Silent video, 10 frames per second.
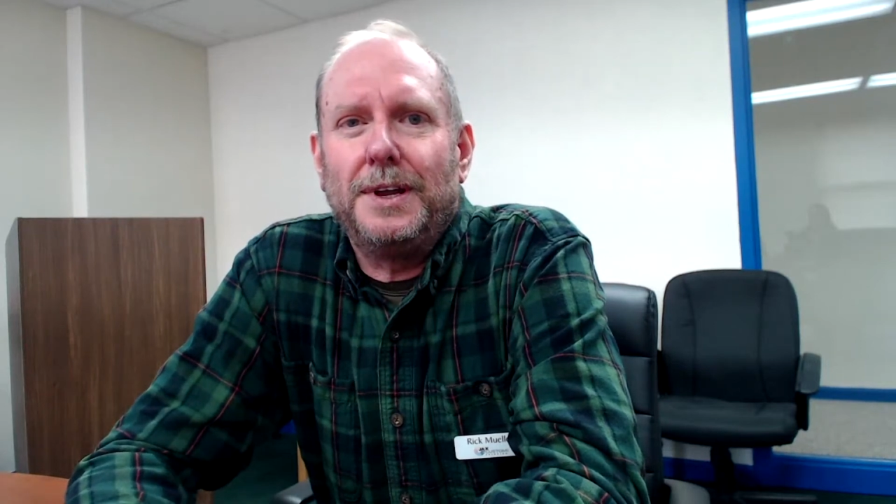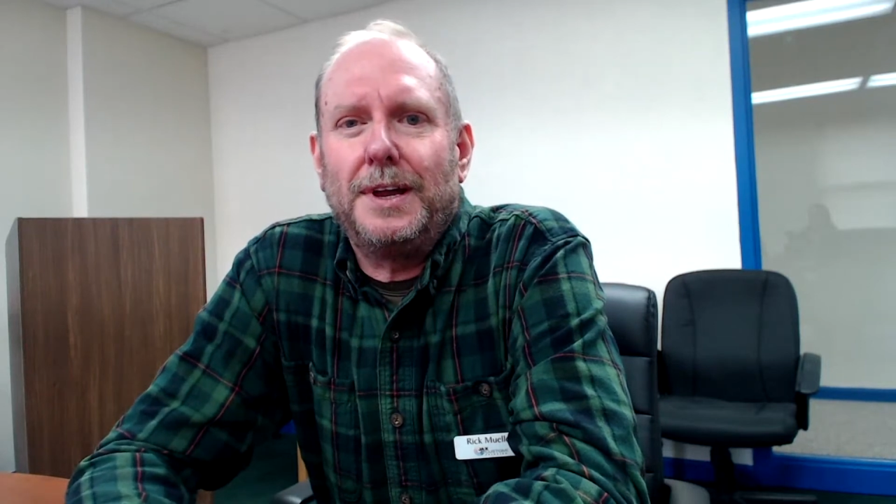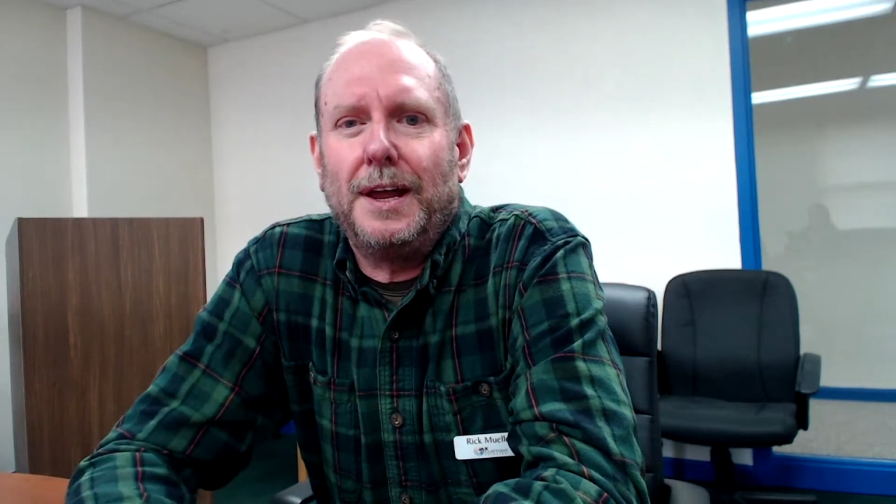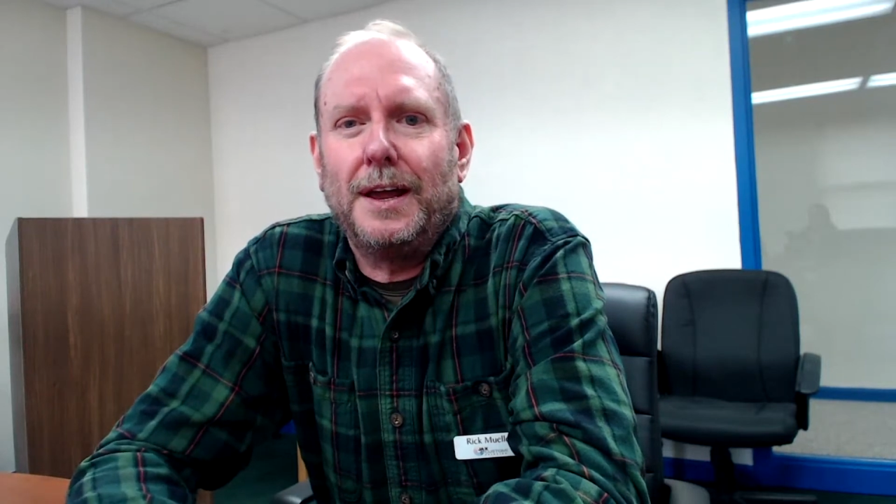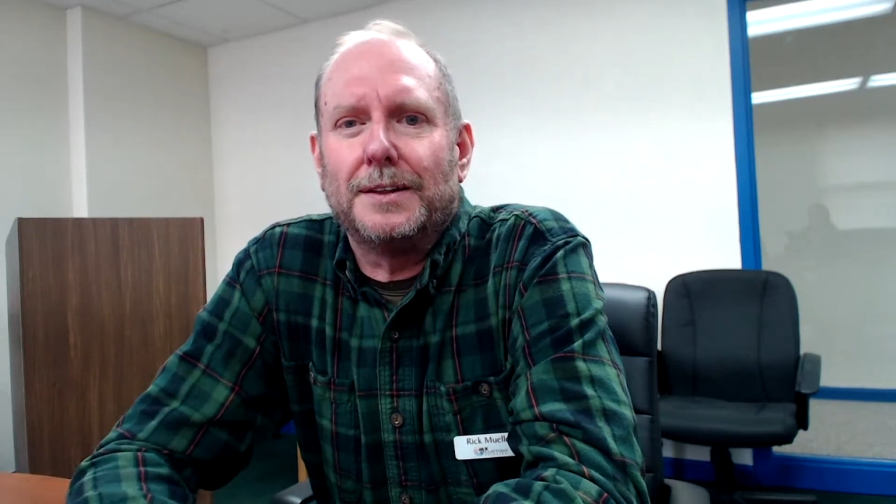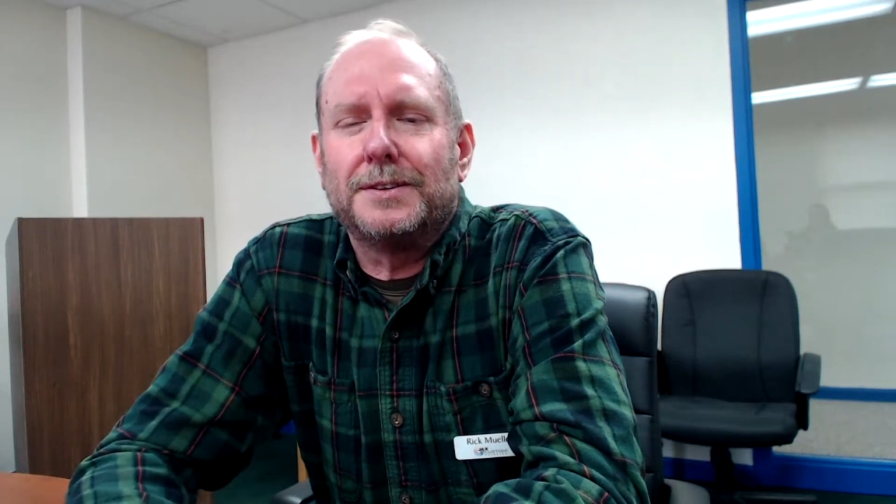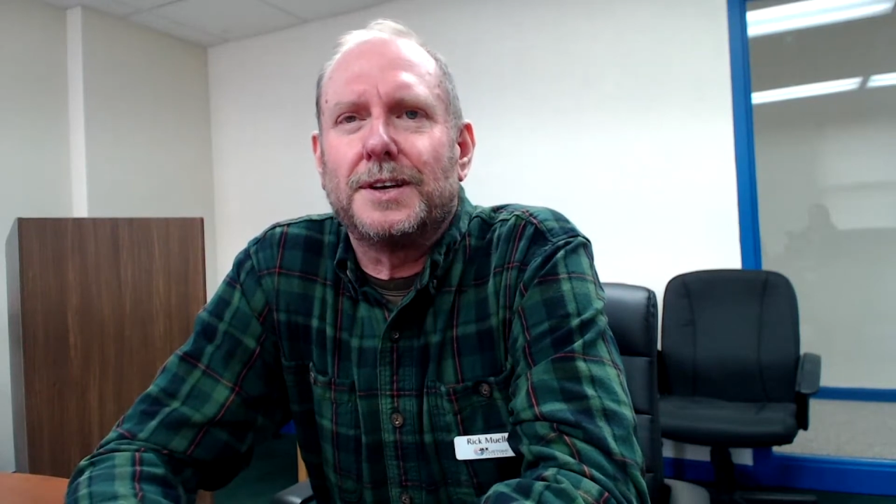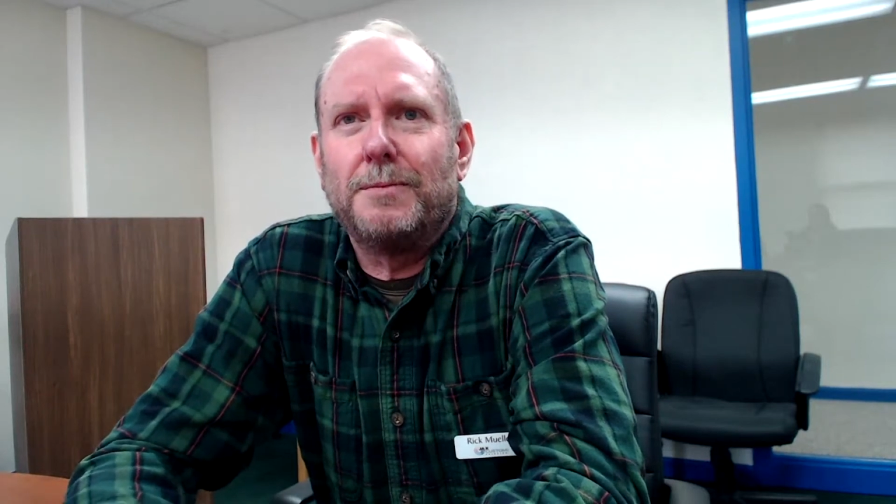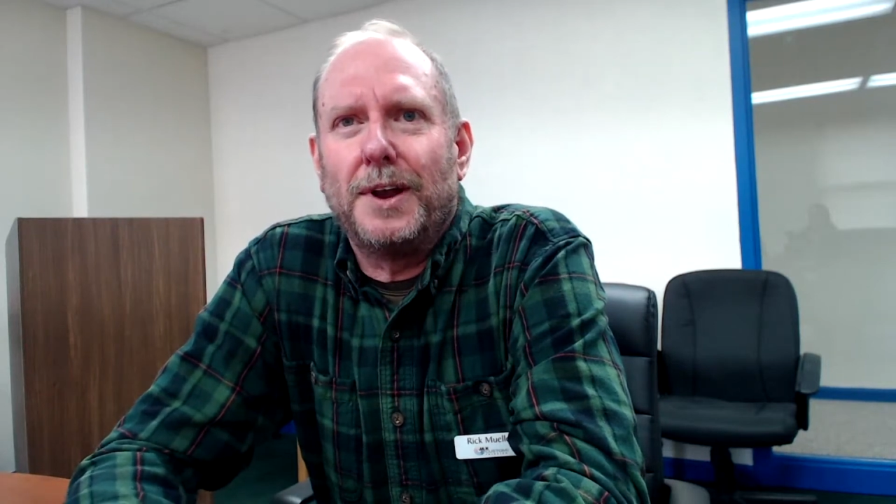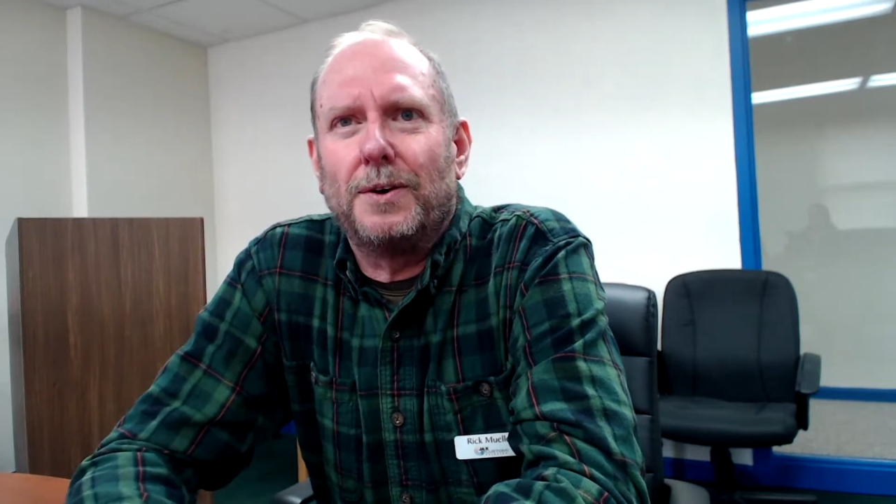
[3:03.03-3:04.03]
can
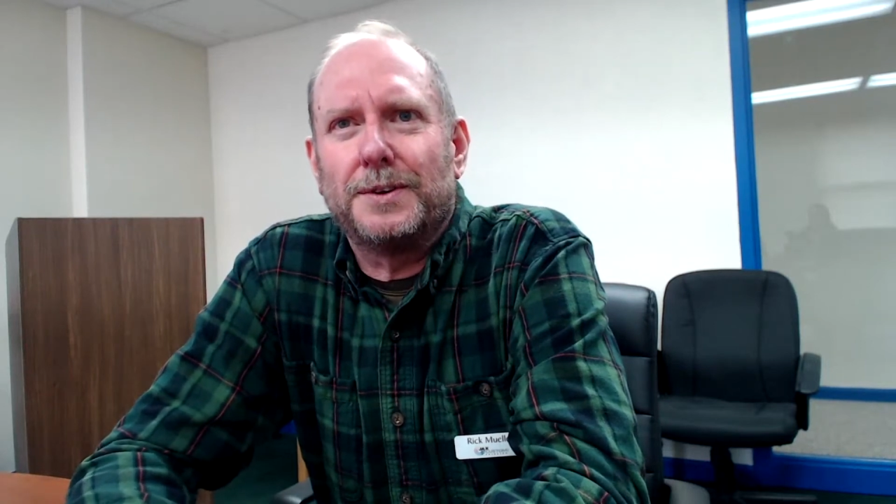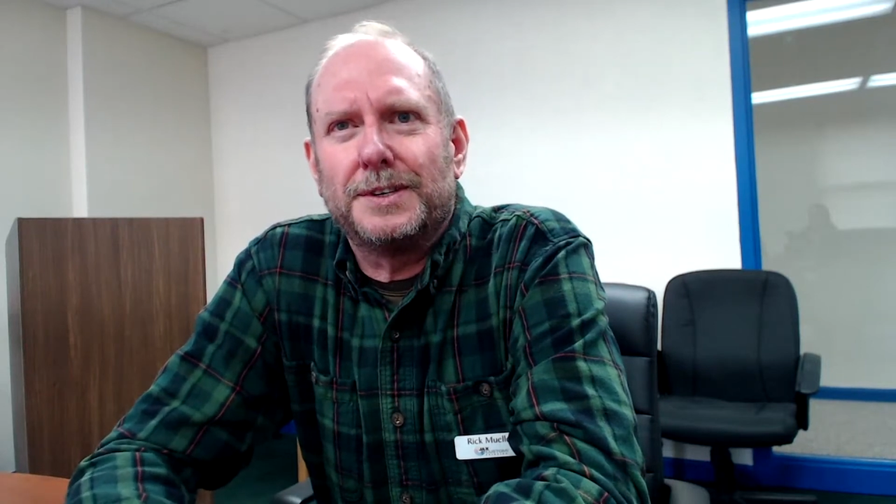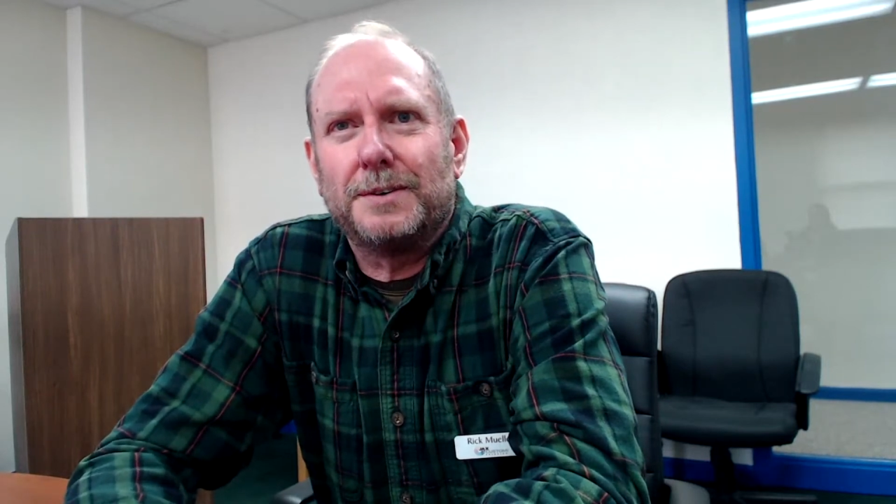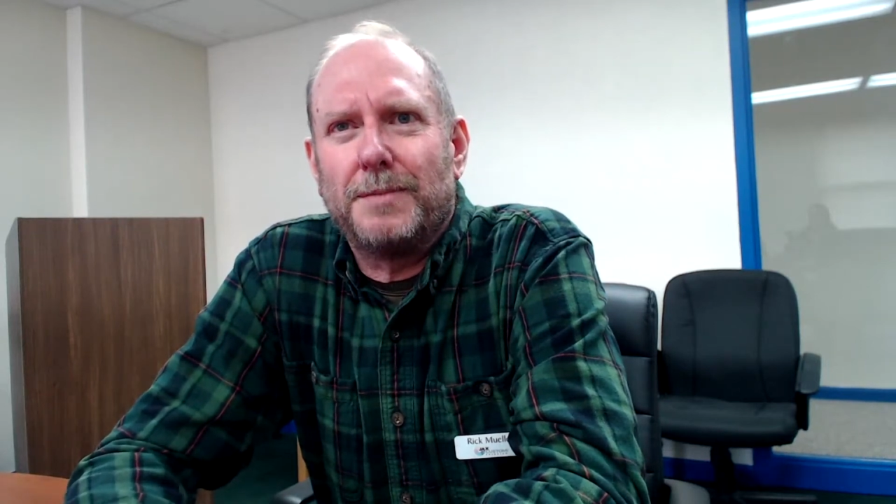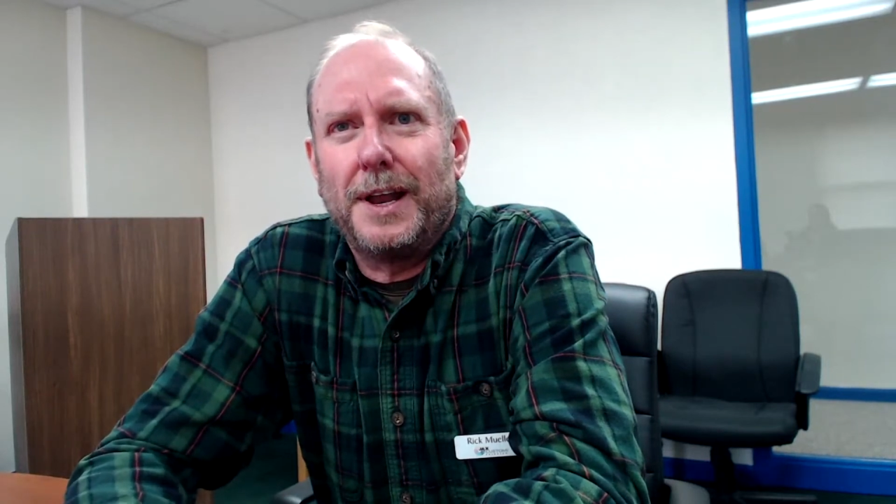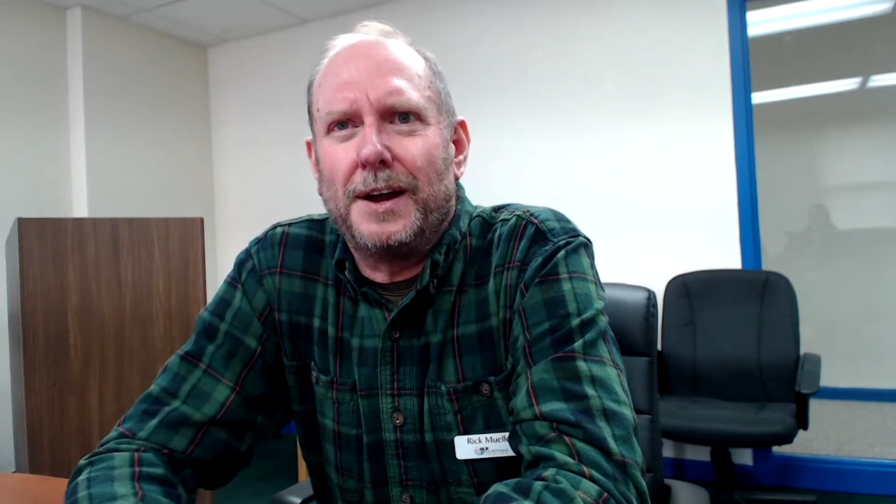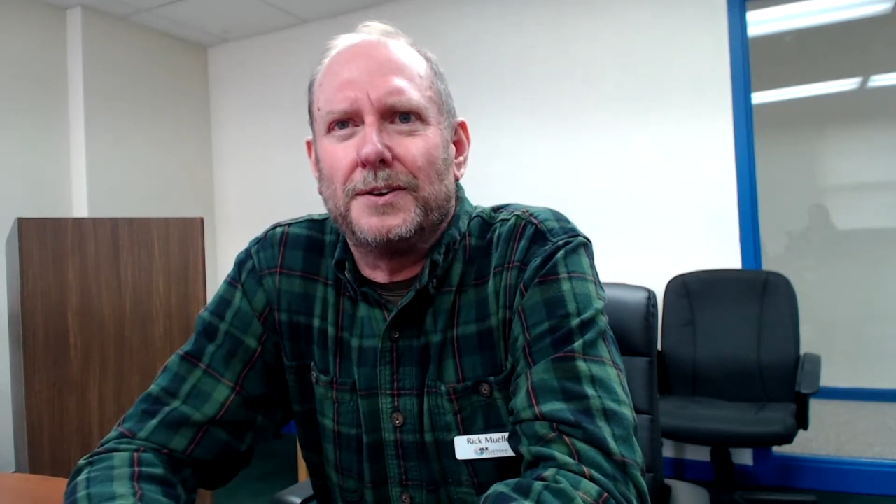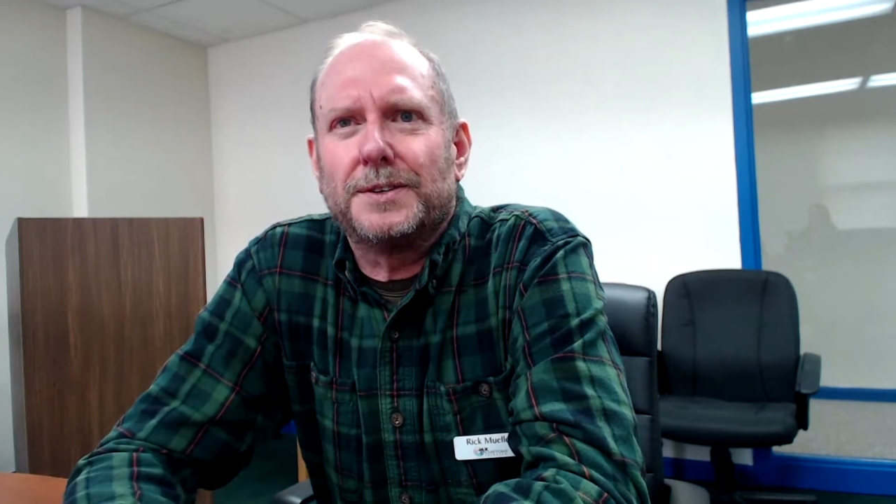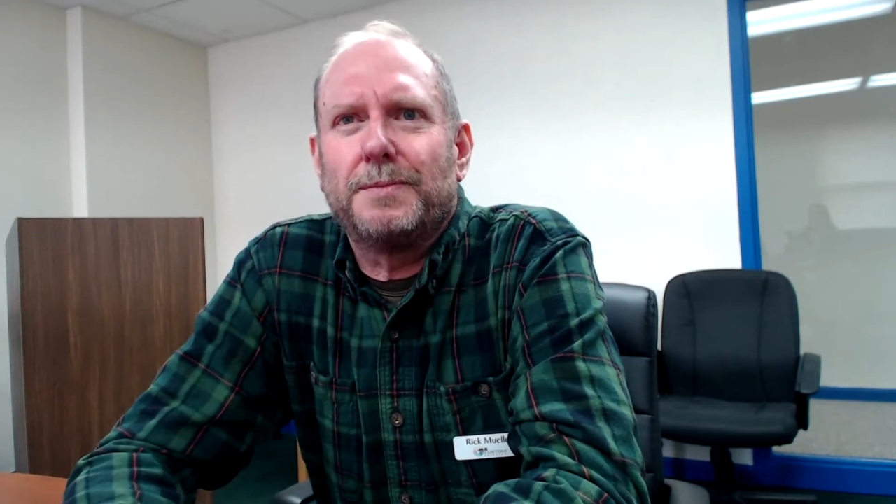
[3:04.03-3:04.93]
sub it out to somebody else,